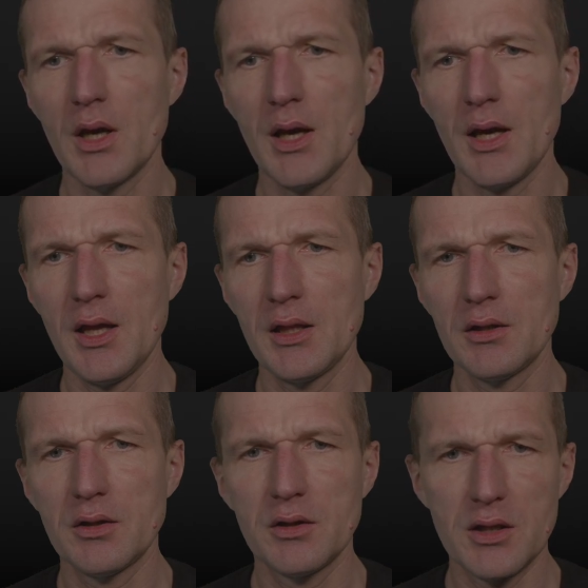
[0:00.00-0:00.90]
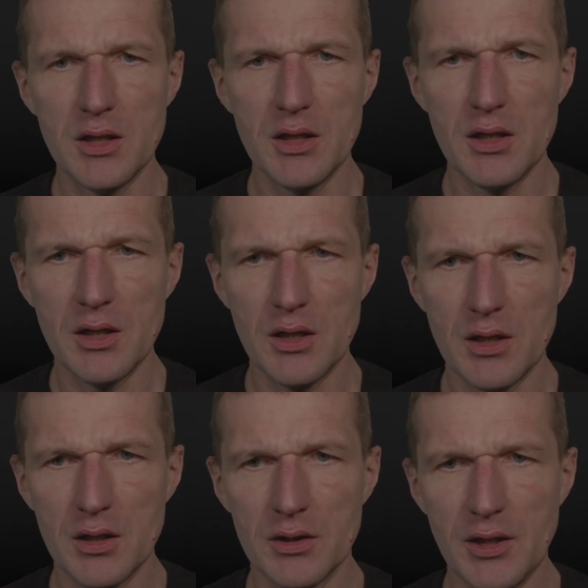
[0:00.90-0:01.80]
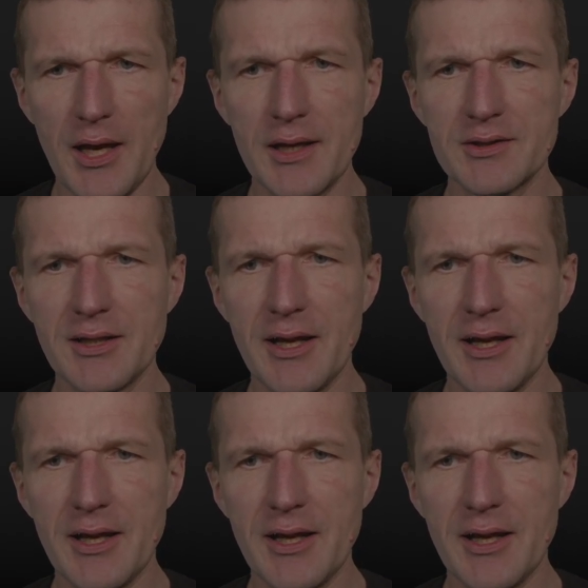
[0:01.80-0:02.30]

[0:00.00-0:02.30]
and the text